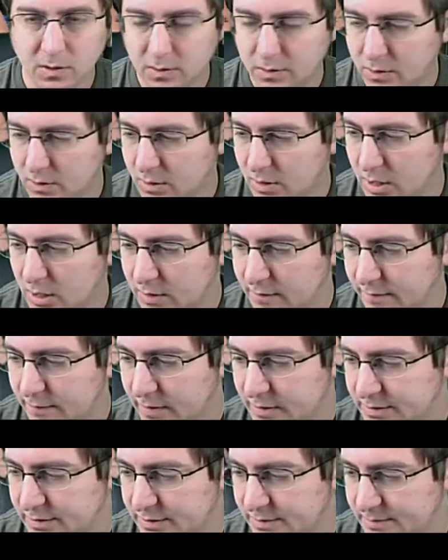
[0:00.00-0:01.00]
Good luck,
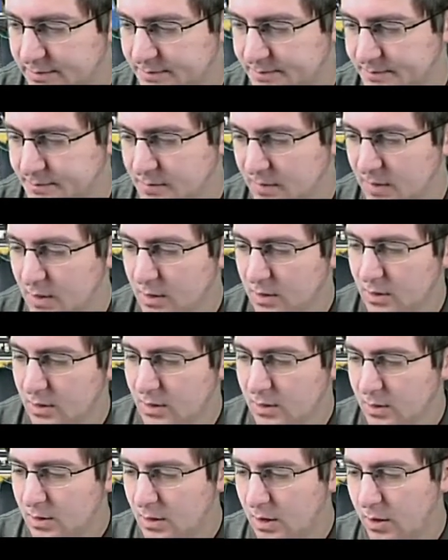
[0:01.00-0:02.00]
Fritz.
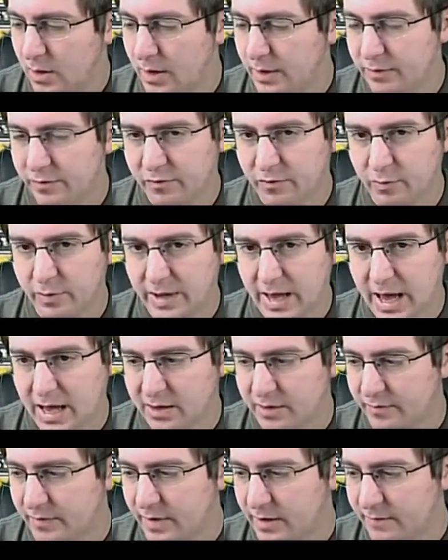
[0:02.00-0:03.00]
Alright, so we
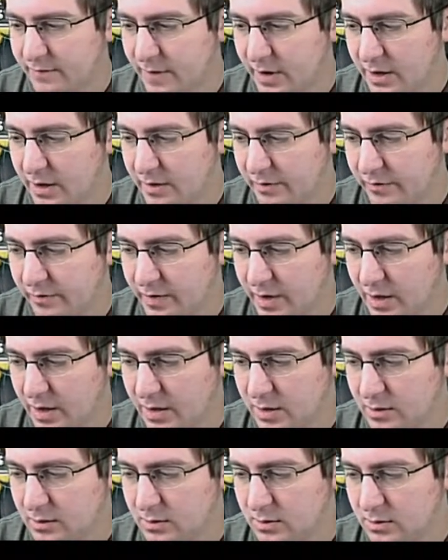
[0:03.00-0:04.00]
activate
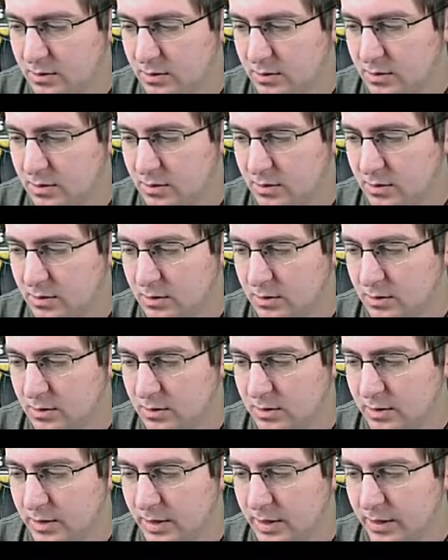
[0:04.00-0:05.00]
Frankenstein
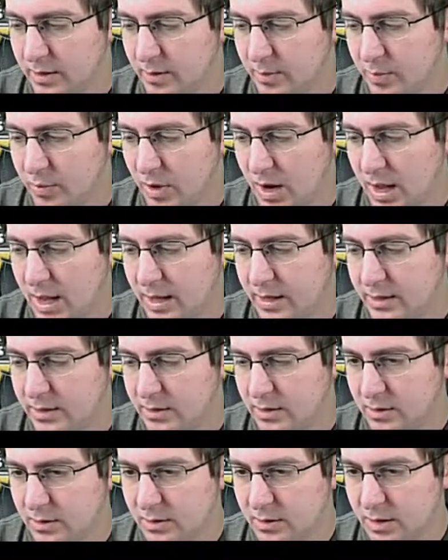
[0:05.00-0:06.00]
and the Bride,
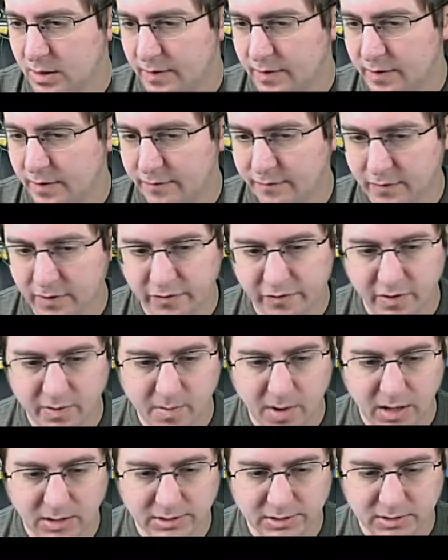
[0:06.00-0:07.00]
and then the Frenzied
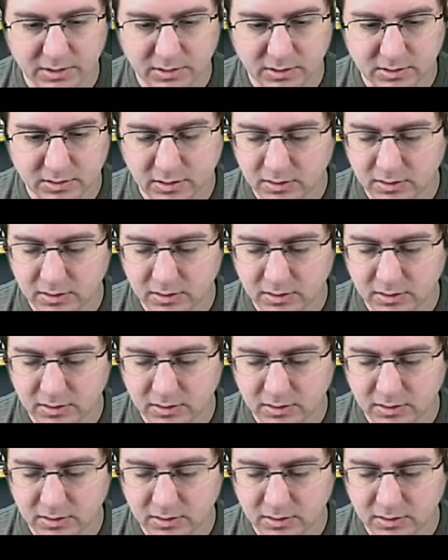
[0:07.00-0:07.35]
Monster.